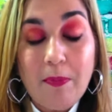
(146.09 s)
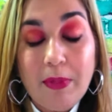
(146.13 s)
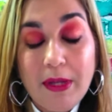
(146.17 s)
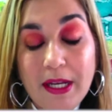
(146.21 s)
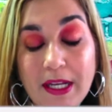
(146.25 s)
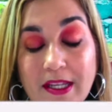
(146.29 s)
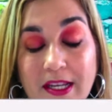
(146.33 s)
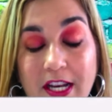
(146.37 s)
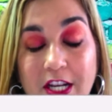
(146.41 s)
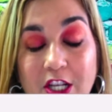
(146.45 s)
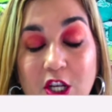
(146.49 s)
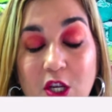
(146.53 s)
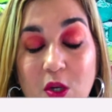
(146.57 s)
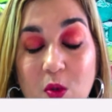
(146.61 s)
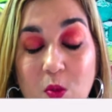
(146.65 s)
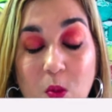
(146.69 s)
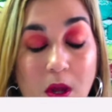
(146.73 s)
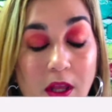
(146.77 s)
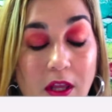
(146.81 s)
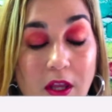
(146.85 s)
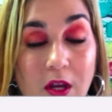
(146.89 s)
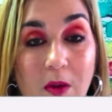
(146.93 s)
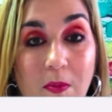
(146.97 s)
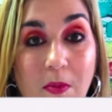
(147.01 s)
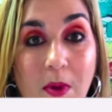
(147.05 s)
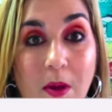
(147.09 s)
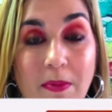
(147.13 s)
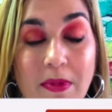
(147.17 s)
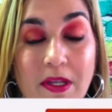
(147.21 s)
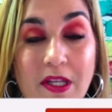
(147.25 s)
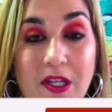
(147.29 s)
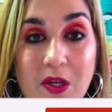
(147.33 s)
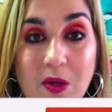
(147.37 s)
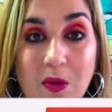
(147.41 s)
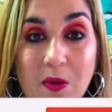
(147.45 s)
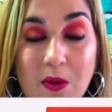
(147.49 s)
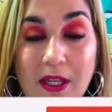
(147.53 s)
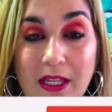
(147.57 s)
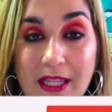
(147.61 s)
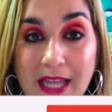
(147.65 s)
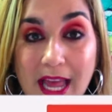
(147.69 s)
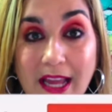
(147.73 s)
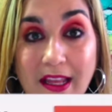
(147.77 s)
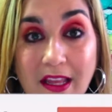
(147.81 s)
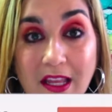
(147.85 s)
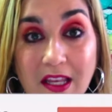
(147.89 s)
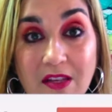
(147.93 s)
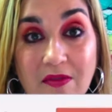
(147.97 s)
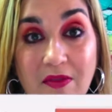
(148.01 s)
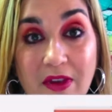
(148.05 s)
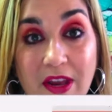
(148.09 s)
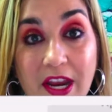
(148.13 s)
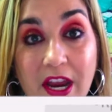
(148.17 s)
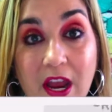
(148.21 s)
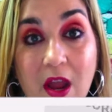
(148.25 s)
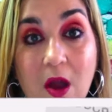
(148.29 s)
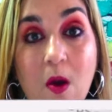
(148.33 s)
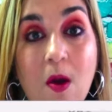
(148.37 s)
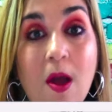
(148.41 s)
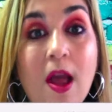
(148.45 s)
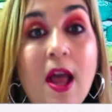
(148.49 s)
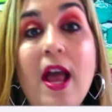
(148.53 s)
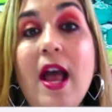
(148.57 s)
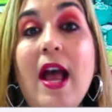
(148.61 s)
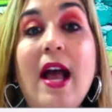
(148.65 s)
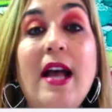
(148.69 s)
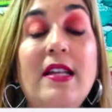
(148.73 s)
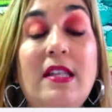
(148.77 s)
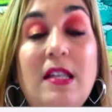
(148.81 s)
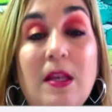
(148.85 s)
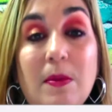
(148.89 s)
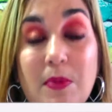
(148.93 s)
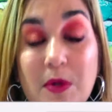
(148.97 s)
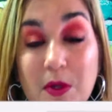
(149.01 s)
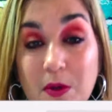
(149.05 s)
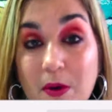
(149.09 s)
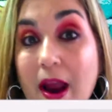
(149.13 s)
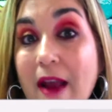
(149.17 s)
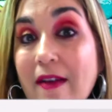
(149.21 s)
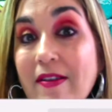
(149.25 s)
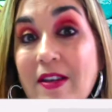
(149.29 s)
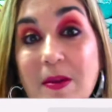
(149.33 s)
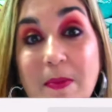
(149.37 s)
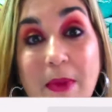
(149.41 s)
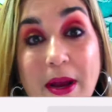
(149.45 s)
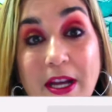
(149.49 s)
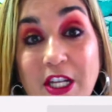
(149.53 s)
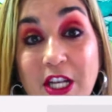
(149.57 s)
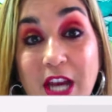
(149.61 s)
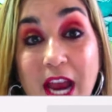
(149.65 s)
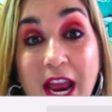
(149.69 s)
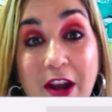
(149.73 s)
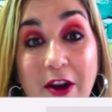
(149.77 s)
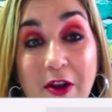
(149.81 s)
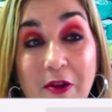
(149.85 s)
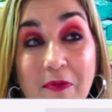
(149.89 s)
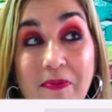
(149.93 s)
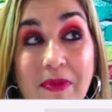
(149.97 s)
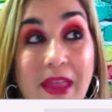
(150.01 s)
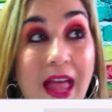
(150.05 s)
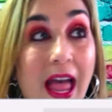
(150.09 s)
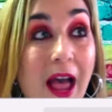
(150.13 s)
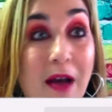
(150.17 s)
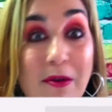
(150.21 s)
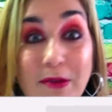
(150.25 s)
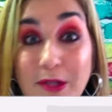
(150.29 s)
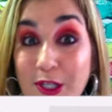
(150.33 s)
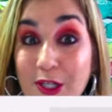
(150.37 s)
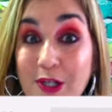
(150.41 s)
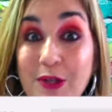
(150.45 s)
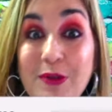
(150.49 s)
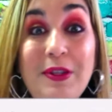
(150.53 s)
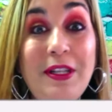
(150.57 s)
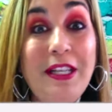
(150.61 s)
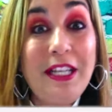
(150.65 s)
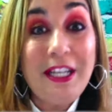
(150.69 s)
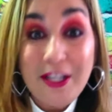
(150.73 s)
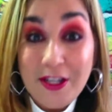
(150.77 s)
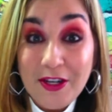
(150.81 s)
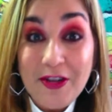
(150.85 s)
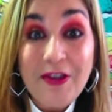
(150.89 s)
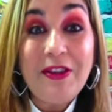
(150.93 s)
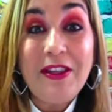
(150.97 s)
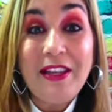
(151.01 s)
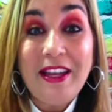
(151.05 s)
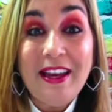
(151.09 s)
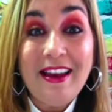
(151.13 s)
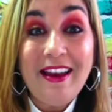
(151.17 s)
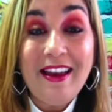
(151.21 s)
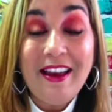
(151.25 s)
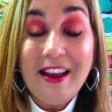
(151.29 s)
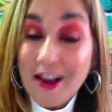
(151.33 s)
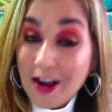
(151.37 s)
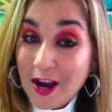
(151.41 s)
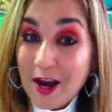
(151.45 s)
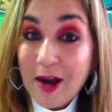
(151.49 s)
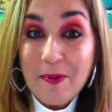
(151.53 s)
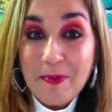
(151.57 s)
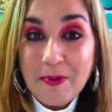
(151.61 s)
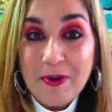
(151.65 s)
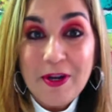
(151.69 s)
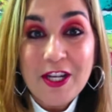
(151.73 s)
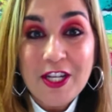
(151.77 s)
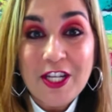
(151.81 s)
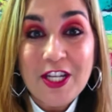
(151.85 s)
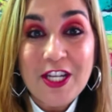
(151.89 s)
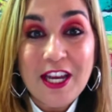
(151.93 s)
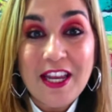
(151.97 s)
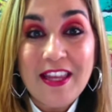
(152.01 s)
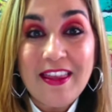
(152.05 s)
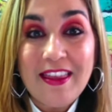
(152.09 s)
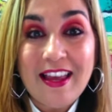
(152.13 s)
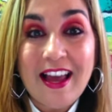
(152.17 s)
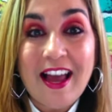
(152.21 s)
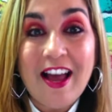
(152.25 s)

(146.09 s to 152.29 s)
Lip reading: Please take just one little moment to like this video and subscribe to my channel. I would truly appreciate that.